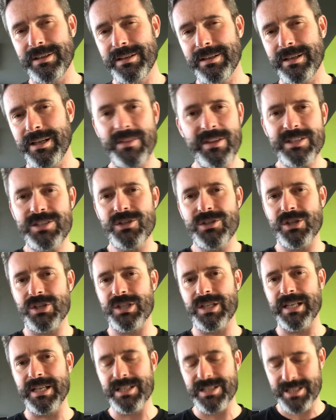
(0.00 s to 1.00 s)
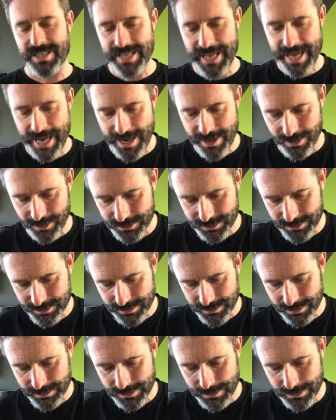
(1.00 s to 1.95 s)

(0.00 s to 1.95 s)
and this just leads to chaos.